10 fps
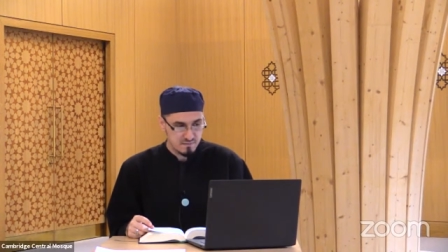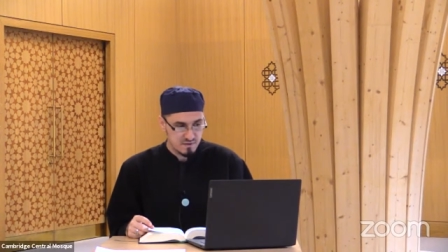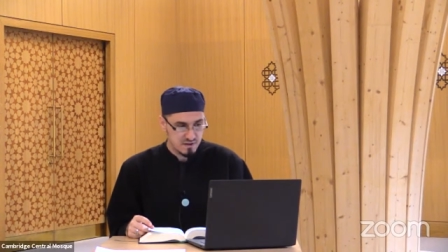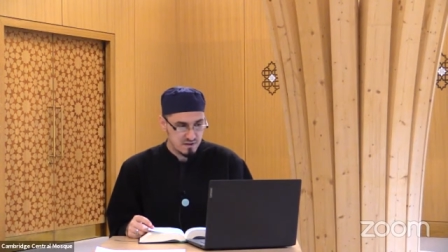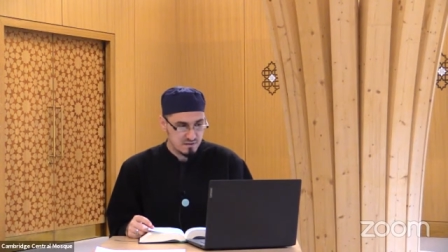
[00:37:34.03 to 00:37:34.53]

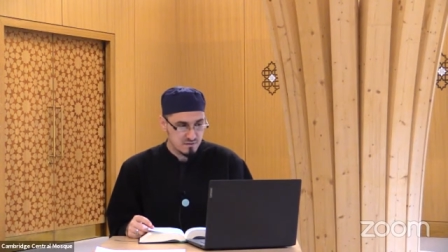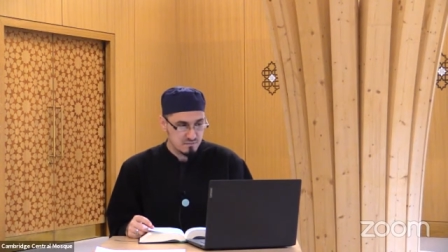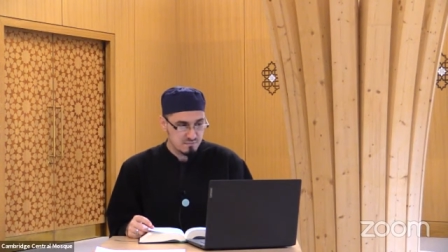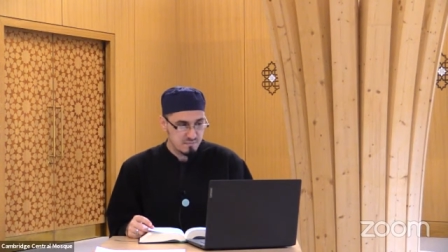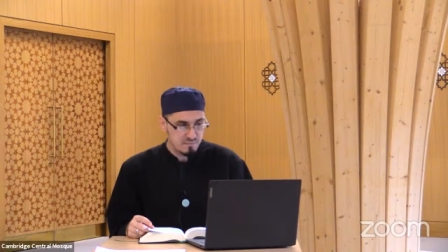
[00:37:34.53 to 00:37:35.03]
Uh,
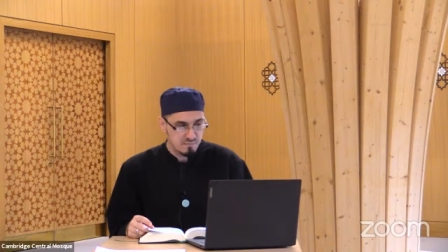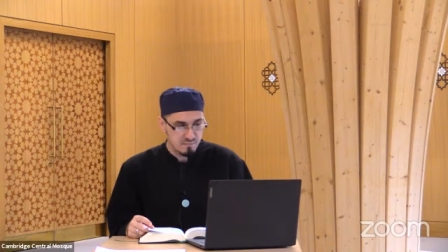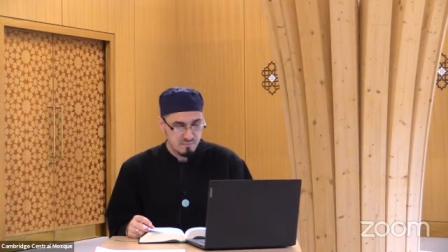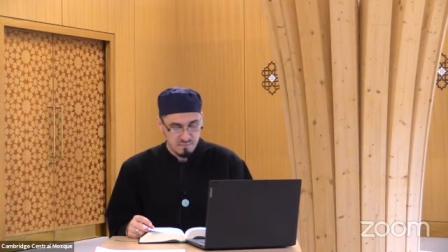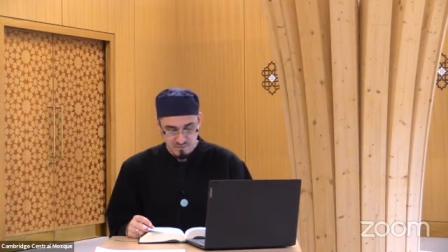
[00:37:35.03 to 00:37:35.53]

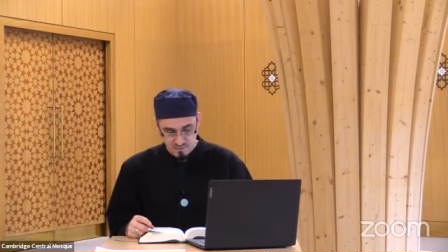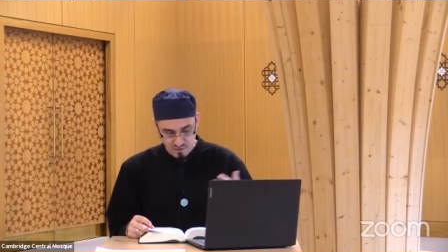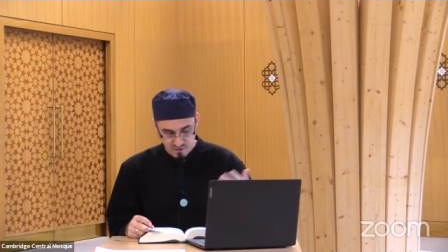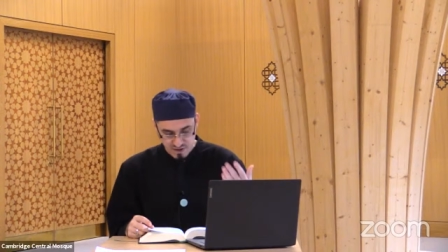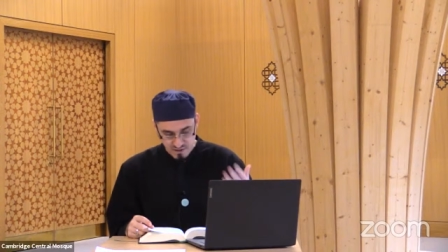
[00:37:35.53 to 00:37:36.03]

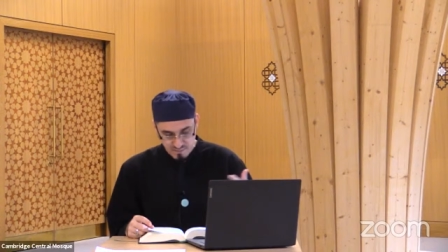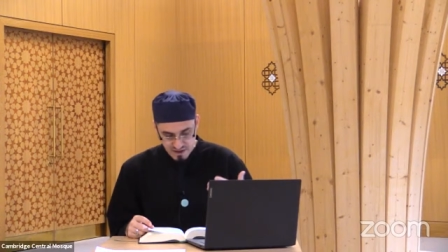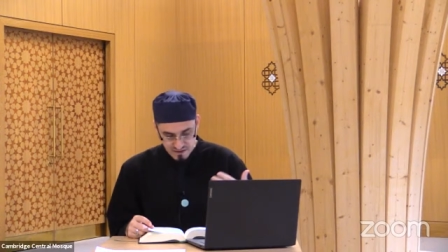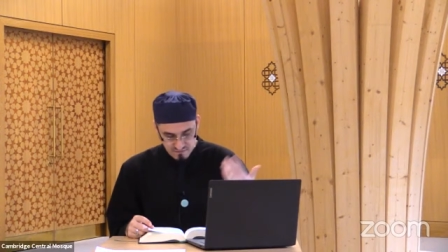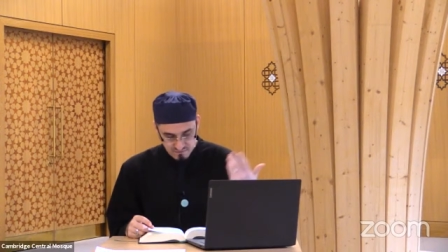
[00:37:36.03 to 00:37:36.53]
you know, they
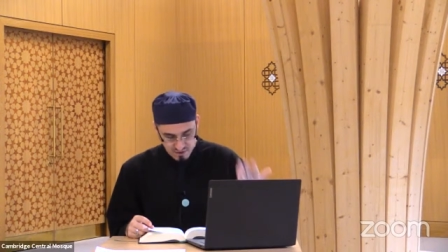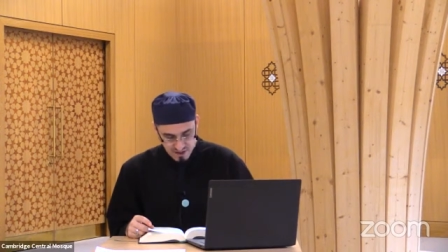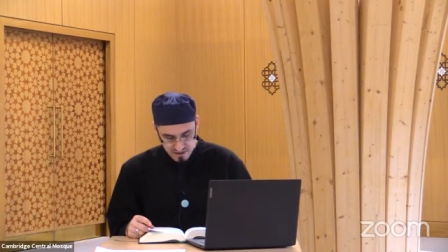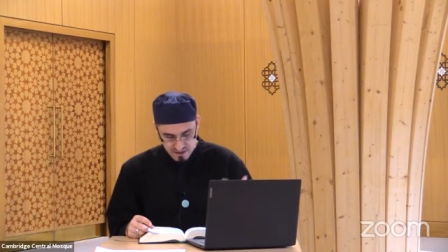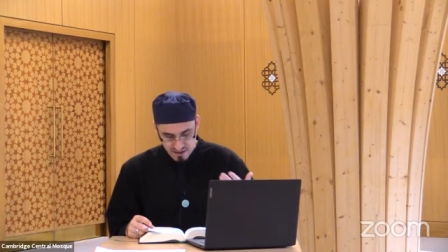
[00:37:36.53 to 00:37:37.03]
repented for
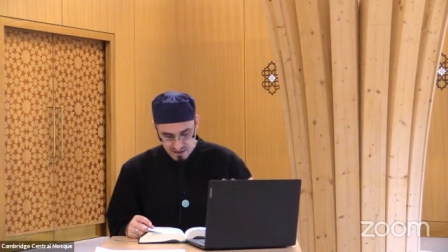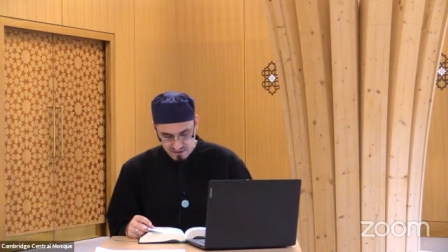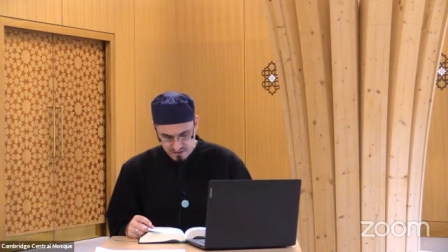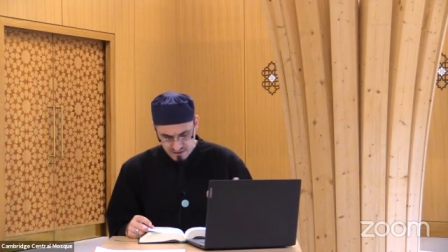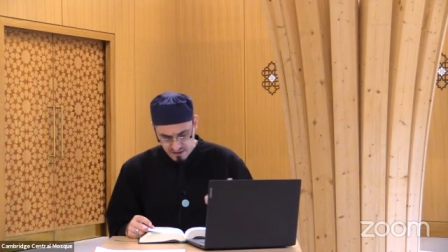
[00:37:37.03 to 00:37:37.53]
their sin,
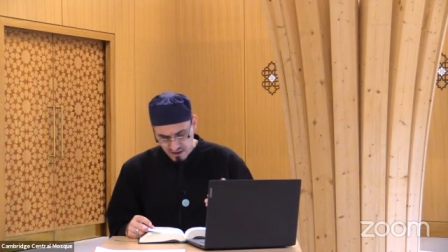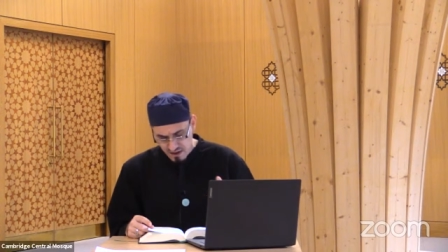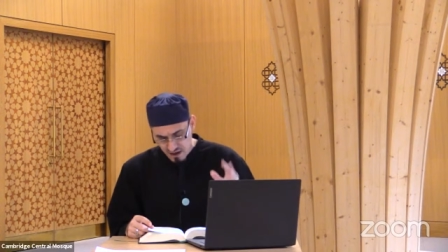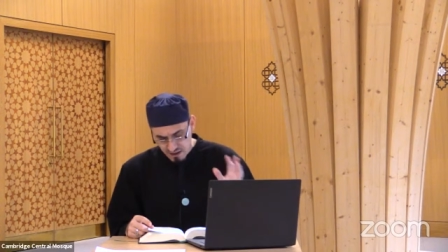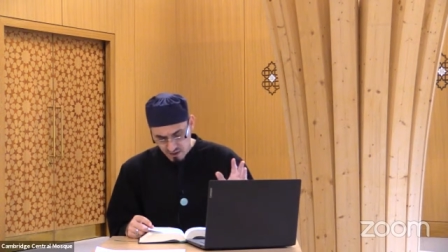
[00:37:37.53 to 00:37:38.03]
and
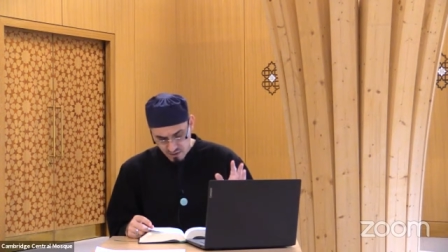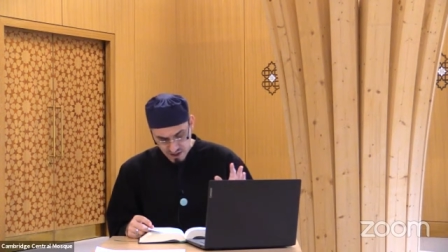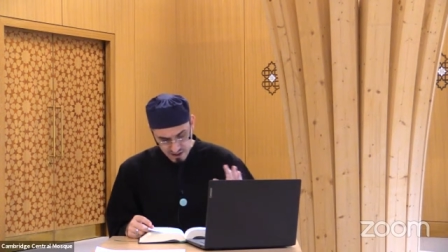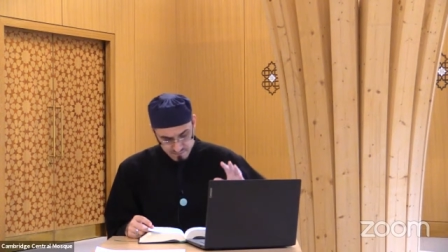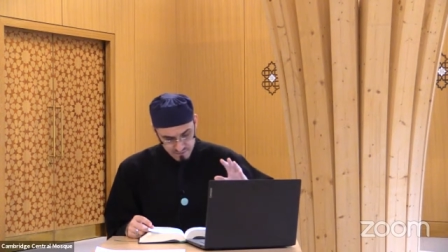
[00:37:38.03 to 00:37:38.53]
Allahu
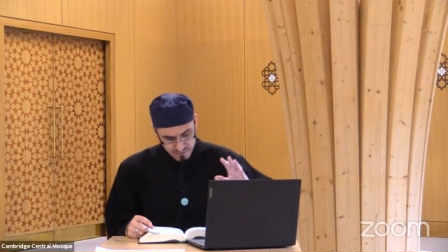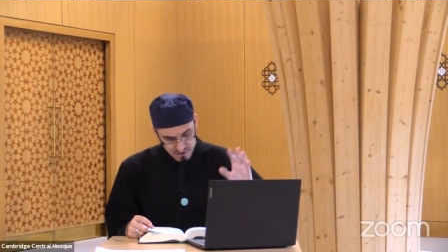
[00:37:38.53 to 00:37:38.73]
alam.